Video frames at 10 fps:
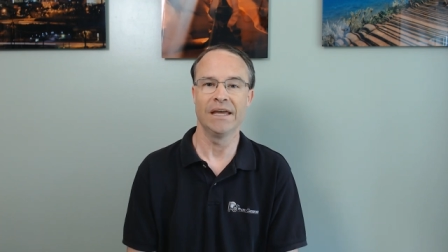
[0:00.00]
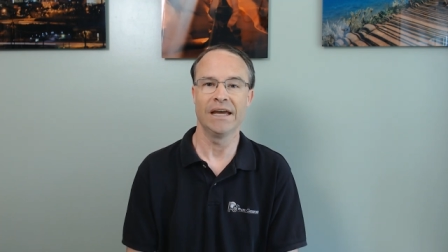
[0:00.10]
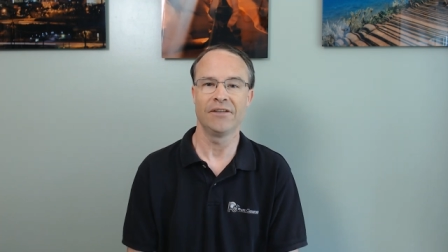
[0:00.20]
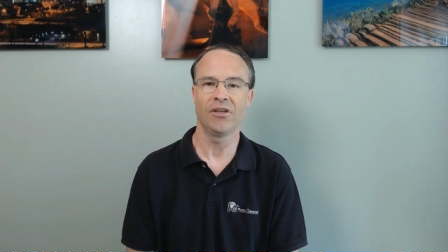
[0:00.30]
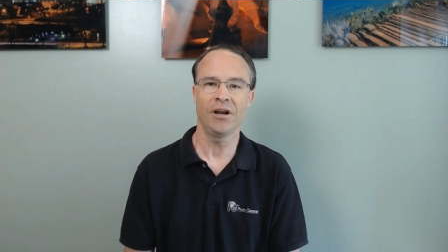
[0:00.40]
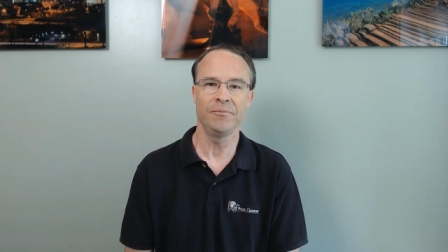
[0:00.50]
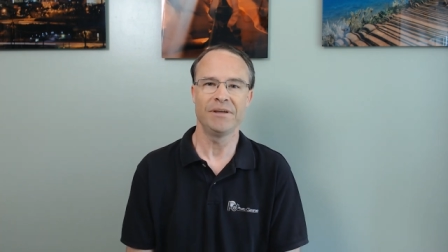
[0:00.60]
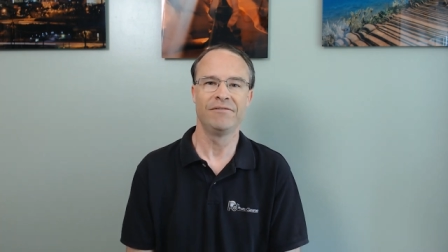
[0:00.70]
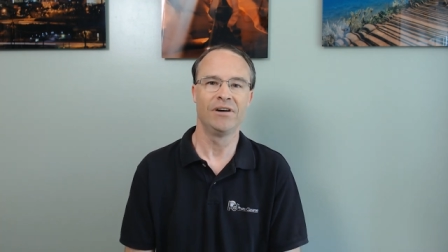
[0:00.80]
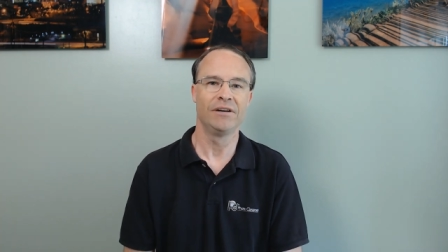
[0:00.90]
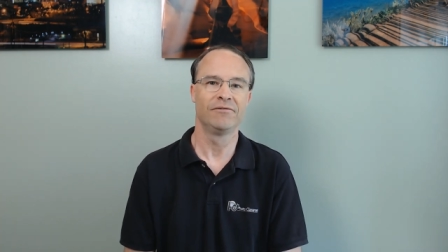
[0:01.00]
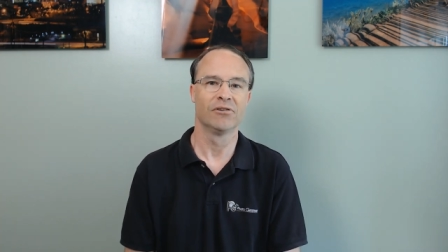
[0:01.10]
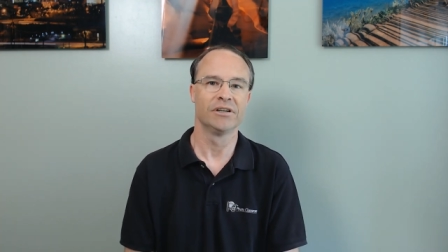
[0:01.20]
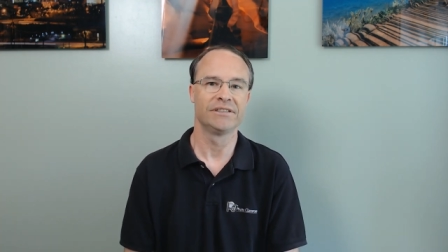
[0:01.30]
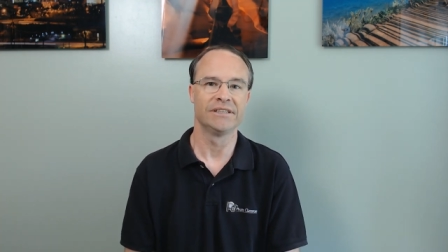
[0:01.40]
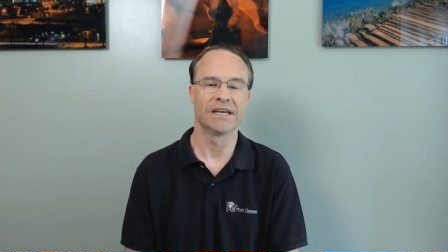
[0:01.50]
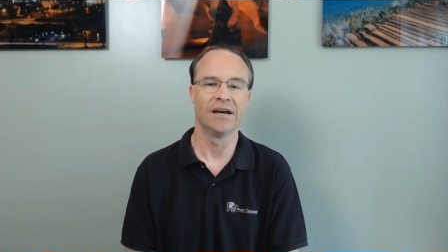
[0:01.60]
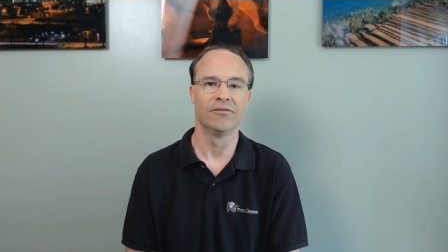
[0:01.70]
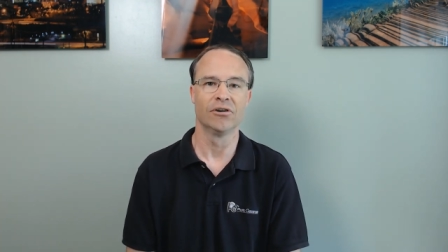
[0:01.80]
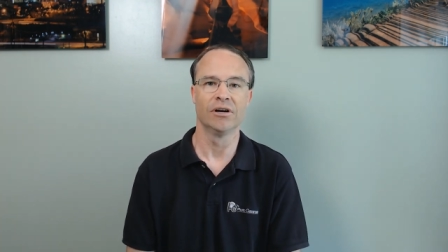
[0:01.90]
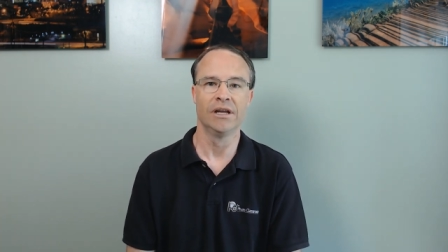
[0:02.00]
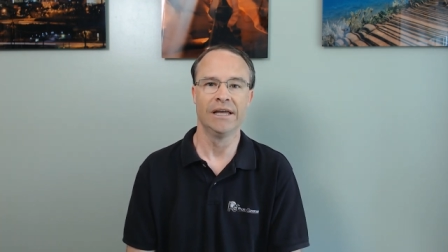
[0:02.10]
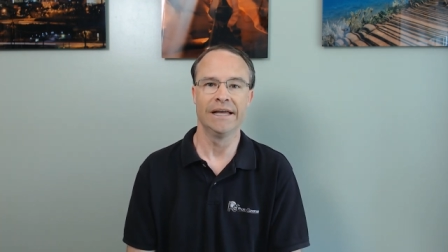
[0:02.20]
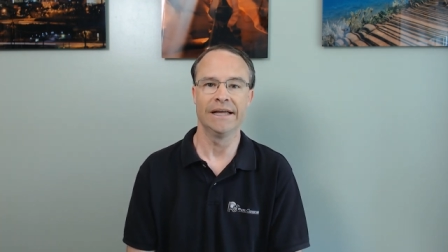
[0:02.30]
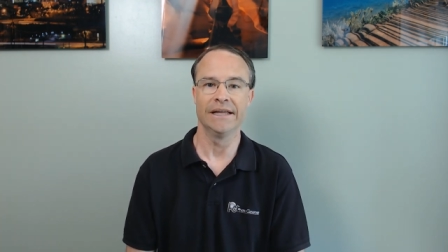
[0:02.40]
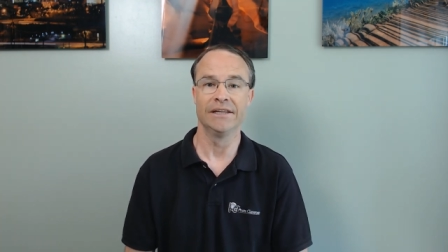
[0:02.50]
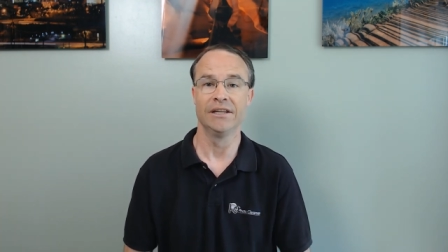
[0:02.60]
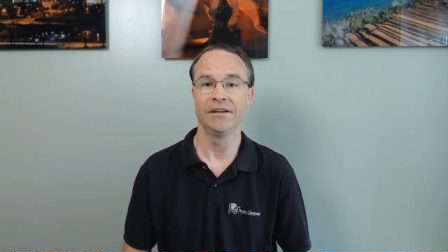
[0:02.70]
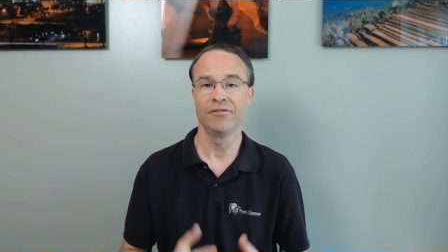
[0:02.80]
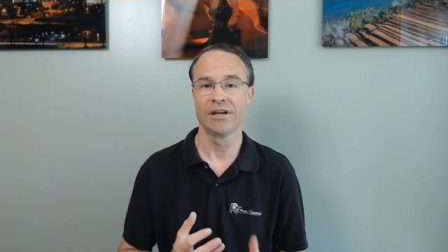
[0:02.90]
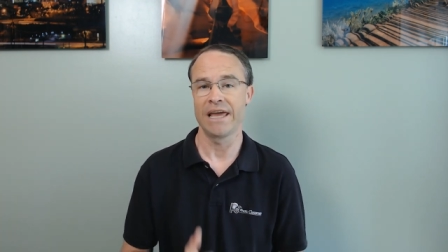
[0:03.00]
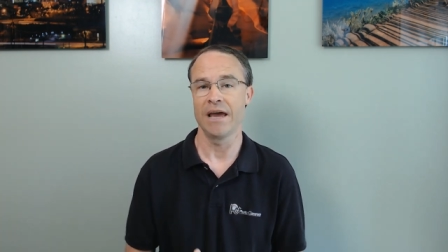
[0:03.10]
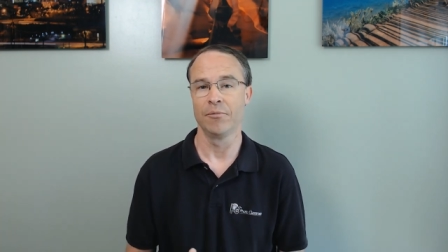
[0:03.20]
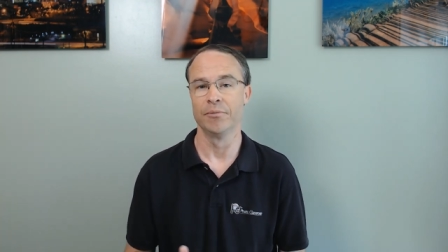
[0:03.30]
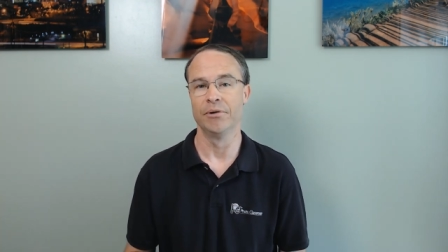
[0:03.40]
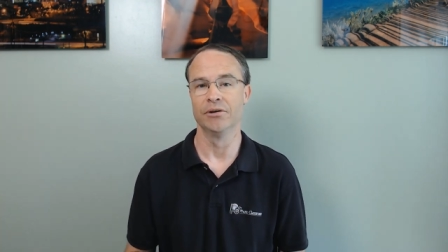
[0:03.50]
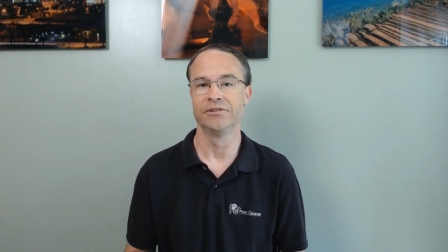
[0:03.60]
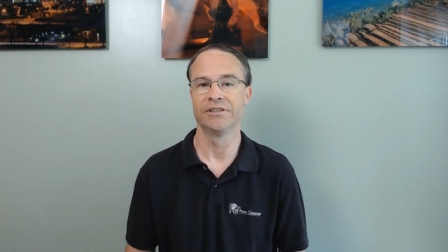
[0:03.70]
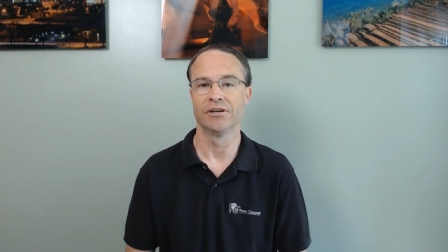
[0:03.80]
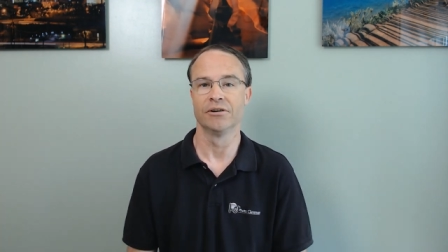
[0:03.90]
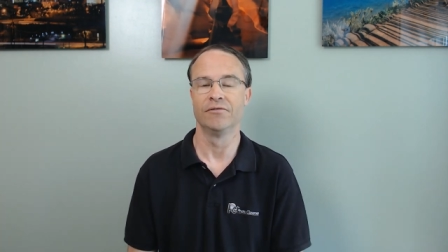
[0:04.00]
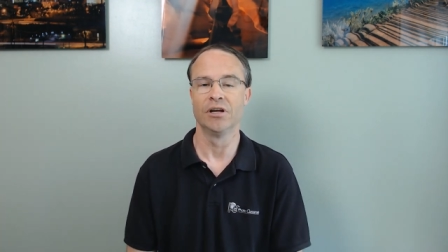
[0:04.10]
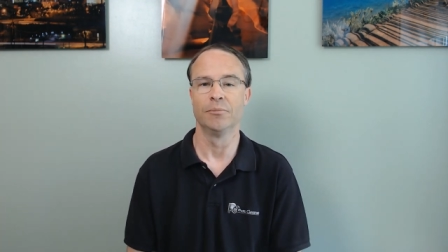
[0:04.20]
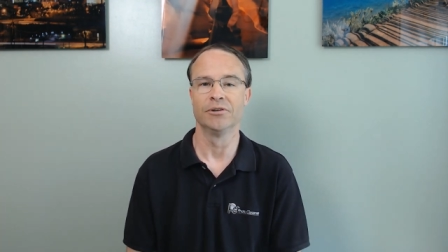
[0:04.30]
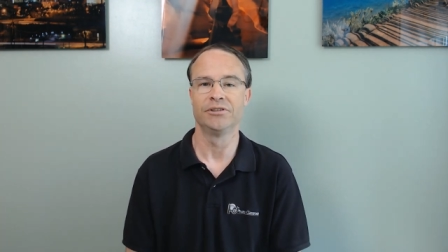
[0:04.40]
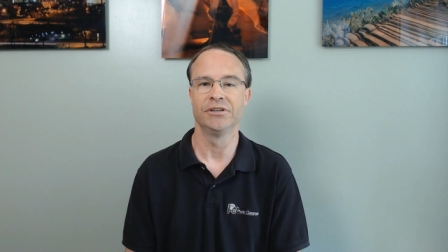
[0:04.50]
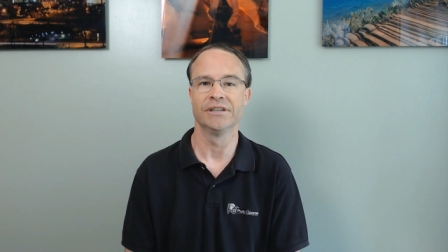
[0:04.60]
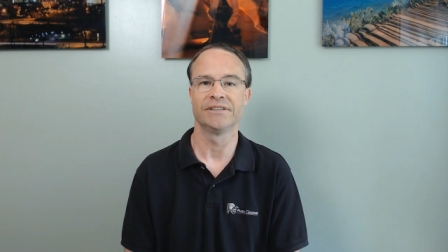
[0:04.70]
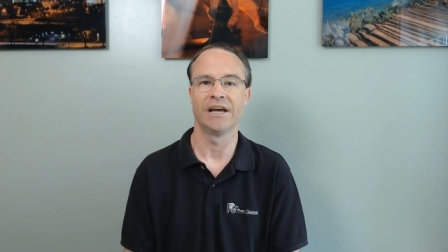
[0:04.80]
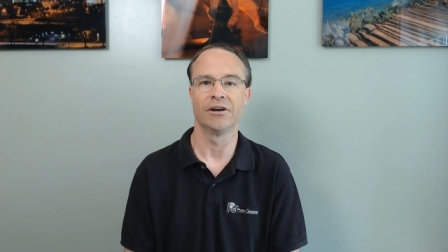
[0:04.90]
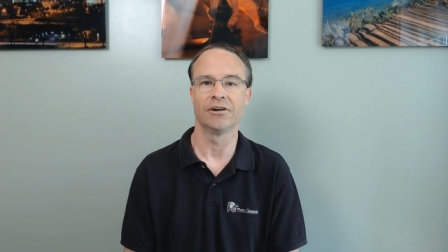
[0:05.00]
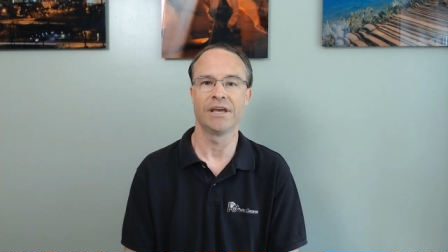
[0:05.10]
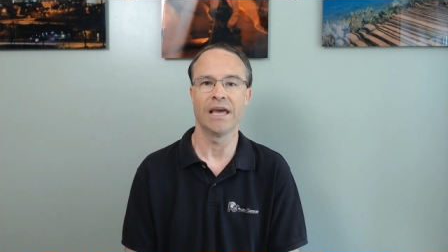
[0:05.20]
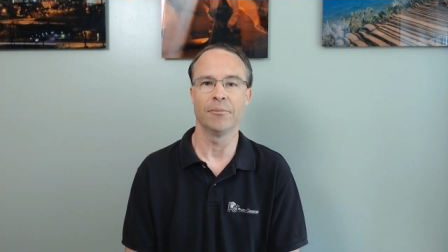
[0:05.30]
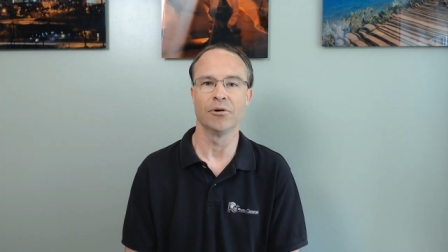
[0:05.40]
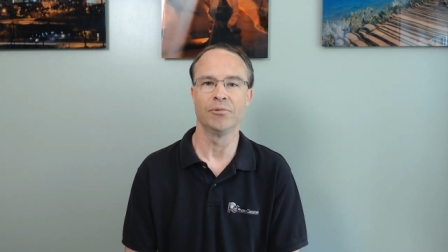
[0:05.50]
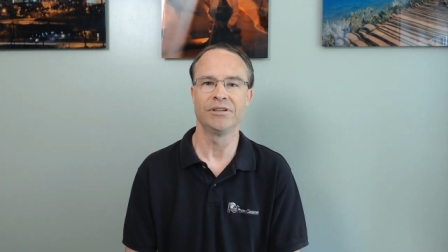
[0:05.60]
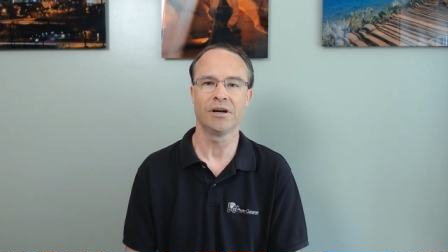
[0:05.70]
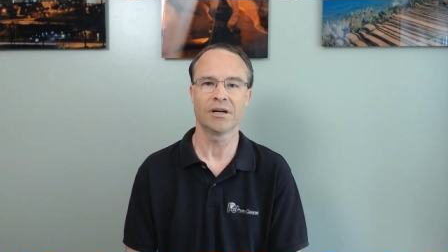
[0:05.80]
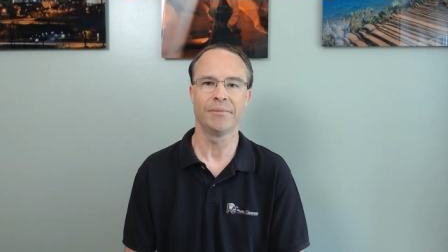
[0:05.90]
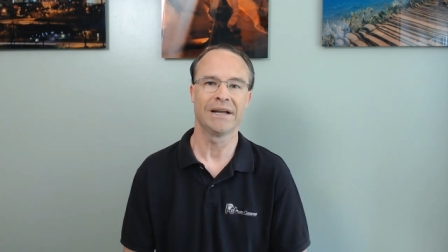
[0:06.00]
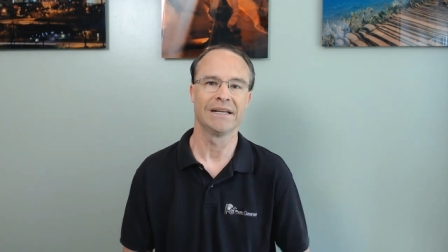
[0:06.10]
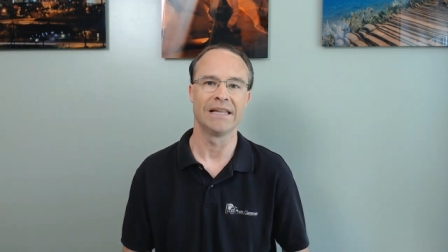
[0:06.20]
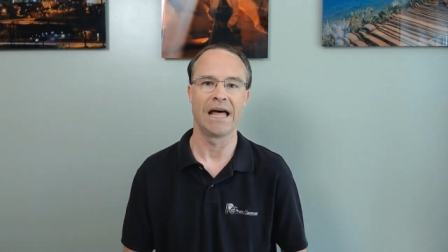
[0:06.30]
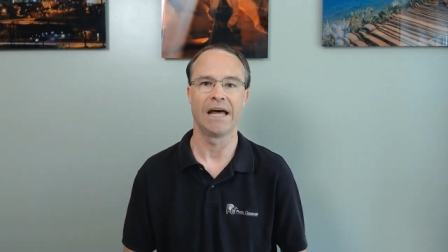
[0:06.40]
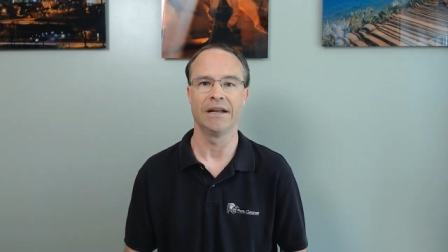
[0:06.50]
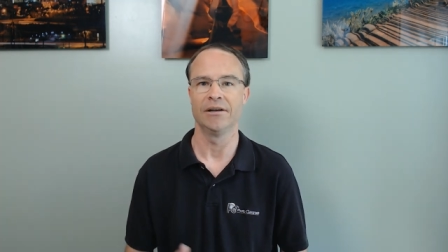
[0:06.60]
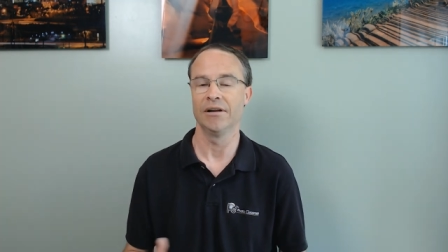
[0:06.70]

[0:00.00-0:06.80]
I thought it'd be fun for us to cover uh, the different camera modes that are available to us on our camera. We talk about a lot, and